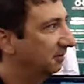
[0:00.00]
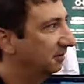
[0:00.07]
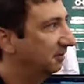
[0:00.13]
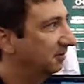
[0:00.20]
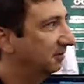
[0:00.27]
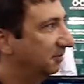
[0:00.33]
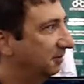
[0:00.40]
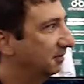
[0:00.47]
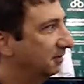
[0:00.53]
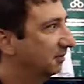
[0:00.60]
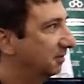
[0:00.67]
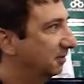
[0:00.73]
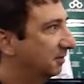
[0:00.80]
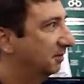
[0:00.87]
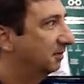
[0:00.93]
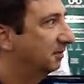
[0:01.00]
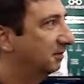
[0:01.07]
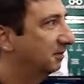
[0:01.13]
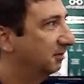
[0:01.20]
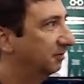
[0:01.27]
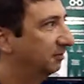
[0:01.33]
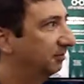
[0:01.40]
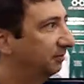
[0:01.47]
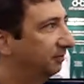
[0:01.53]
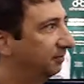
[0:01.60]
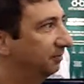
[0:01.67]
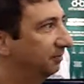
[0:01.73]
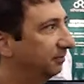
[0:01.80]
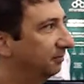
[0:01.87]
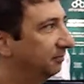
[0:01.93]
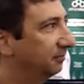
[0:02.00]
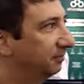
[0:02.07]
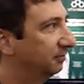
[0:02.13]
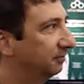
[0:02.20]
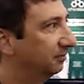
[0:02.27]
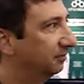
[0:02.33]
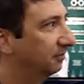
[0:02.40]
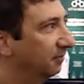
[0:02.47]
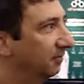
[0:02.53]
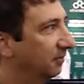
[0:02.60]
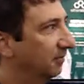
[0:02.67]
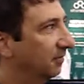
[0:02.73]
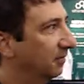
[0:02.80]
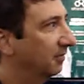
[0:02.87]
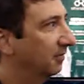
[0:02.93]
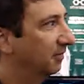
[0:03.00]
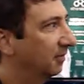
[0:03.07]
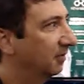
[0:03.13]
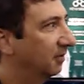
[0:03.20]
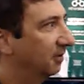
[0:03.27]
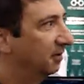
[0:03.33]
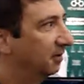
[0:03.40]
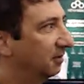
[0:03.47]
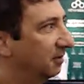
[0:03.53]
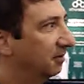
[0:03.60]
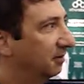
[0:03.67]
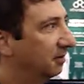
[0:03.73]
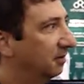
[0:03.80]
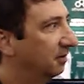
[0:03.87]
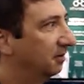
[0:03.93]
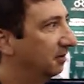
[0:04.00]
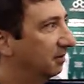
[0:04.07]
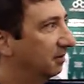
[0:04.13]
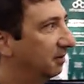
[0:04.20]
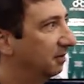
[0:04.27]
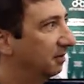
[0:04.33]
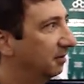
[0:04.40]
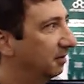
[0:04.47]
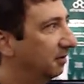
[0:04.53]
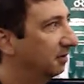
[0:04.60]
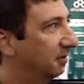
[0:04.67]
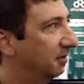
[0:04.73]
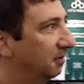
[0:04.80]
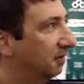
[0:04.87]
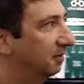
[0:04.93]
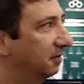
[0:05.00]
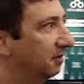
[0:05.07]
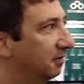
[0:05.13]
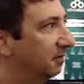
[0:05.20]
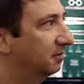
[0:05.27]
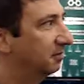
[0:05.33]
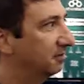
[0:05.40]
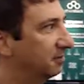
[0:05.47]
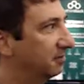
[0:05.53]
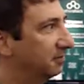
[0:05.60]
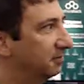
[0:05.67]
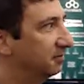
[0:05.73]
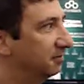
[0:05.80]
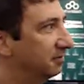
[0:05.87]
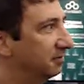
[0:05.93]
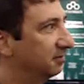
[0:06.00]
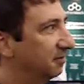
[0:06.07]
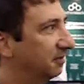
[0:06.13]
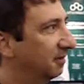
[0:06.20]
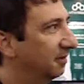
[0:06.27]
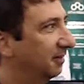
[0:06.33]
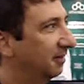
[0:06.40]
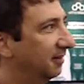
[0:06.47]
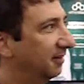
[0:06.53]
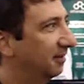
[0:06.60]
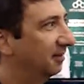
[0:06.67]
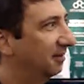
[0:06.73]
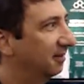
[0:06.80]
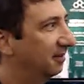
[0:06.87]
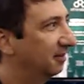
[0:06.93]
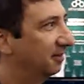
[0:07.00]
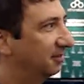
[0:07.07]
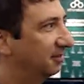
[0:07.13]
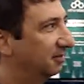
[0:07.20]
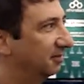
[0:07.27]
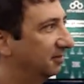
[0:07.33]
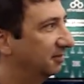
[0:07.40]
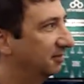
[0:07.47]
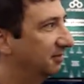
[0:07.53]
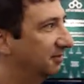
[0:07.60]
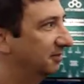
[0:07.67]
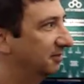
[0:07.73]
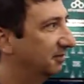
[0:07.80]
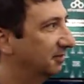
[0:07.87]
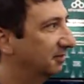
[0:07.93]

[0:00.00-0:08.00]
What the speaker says: (not speaking)